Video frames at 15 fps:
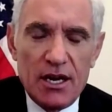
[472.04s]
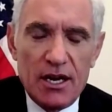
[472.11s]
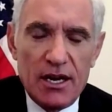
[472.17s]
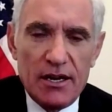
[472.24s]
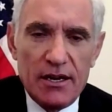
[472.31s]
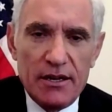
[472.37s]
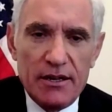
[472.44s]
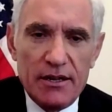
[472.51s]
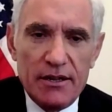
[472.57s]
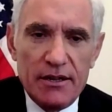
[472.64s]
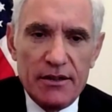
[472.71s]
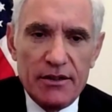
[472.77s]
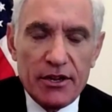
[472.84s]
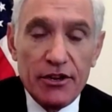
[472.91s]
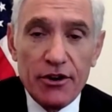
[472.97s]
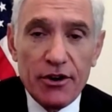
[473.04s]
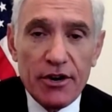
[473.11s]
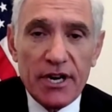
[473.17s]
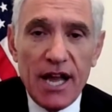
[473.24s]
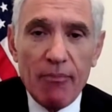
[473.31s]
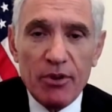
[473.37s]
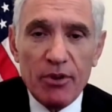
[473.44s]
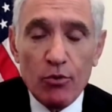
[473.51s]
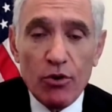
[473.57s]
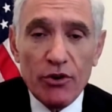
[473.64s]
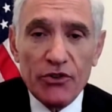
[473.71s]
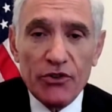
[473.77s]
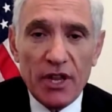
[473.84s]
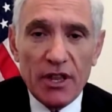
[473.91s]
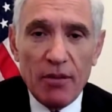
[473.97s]
the cure cannot be
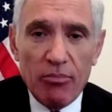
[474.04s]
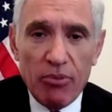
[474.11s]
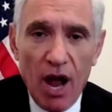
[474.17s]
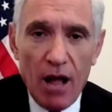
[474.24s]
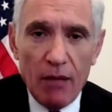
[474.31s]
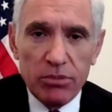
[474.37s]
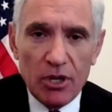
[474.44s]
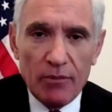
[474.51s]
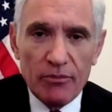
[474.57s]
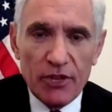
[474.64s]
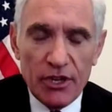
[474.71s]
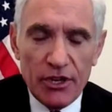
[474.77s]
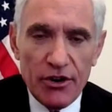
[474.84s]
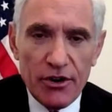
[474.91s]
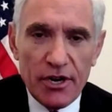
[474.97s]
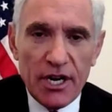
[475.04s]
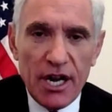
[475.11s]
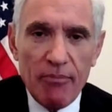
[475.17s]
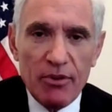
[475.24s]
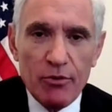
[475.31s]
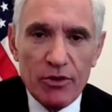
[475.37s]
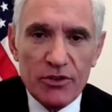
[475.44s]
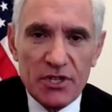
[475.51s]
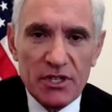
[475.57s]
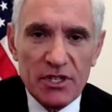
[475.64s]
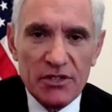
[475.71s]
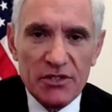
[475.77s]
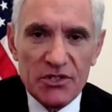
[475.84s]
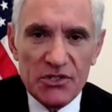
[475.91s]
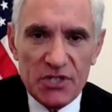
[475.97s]
worse than the problem. The cure cannot be worse than
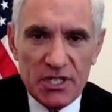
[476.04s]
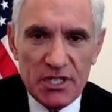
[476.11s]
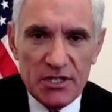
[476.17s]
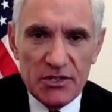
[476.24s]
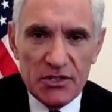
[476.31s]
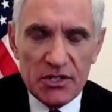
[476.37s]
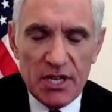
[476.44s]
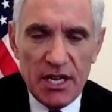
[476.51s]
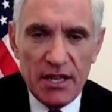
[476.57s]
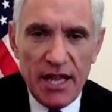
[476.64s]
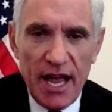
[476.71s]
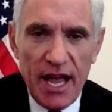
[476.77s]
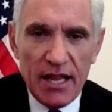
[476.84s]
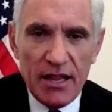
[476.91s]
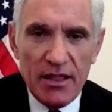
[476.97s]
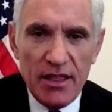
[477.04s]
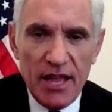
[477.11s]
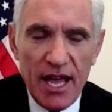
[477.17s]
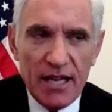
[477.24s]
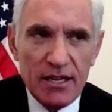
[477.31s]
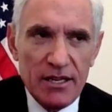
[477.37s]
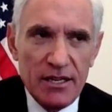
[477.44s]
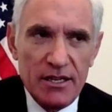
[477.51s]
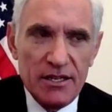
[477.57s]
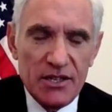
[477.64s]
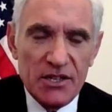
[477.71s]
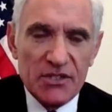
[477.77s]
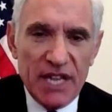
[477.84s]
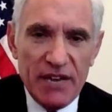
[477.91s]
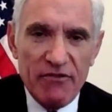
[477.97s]
the disease. And that
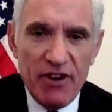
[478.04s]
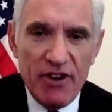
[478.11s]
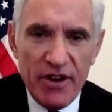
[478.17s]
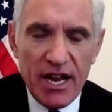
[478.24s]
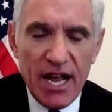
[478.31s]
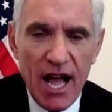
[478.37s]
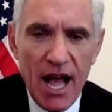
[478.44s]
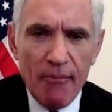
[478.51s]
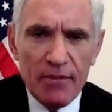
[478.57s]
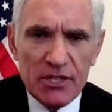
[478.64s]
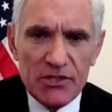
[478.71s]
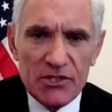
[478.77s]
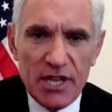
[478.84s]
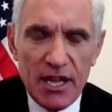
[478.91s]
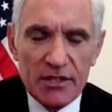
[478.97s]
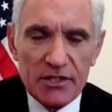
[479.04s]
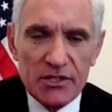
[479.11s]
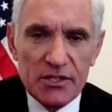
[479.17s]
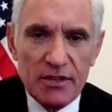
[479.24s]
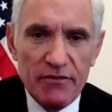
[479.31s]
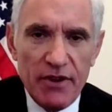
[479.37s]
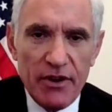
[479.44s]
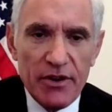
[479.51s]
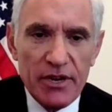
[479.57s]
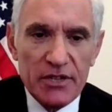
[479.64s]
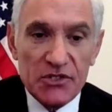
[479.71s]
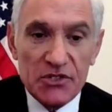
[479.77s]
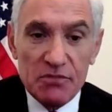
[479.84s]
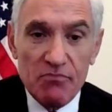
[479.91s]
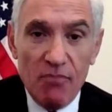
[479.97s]
is a very common sense, very
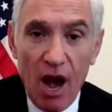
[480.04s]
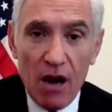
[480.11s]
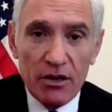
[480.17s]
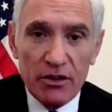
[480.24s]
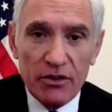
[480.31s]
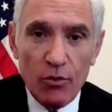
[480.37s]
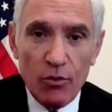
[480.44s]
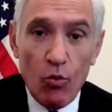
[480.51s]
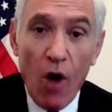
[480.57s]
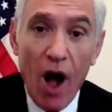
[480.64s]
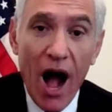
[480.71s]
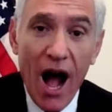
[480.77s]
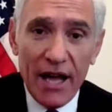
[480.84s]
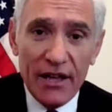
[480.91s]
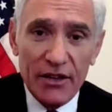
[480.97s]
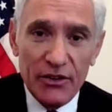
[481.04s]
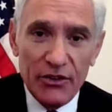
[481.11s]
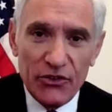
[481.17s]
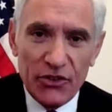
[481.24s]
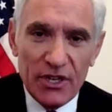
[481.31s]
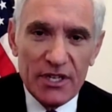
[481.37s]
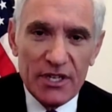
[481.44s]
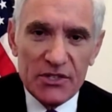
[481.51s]
smart, wise